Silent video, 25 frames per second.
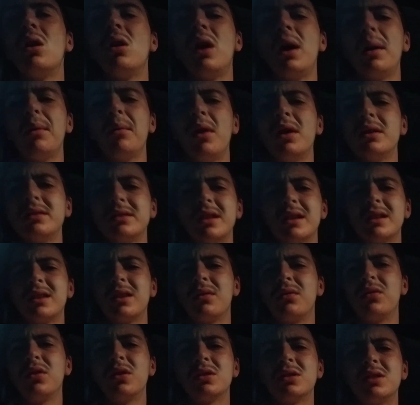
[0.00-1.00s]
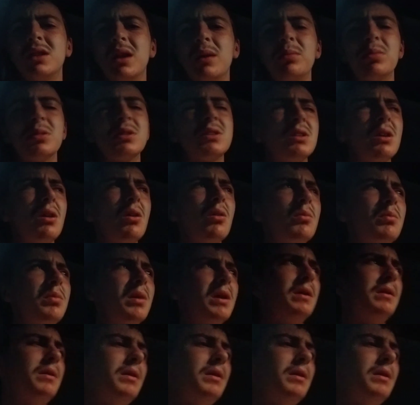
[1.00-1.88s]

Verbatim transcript: I watched like the first episode, but.